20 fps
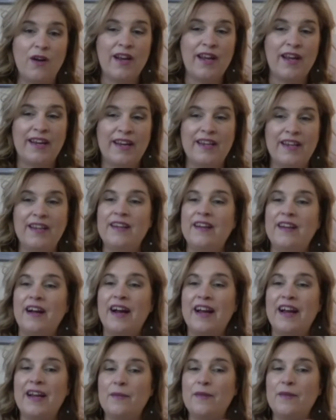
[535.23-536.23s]
Like,
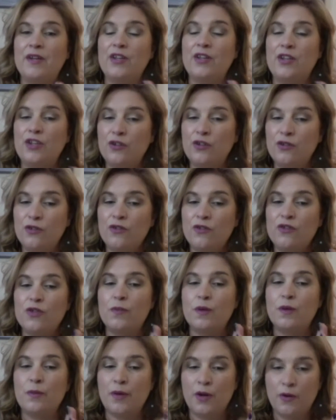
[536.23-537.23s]
I am a huge
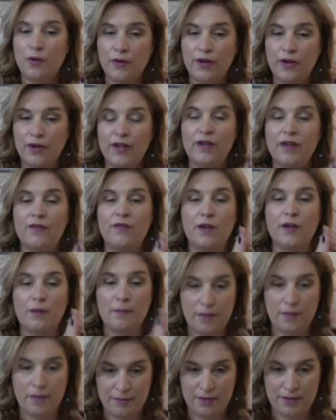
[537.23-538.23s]
proponent of
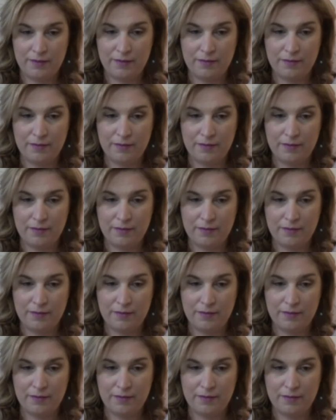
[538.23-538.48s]
commitment,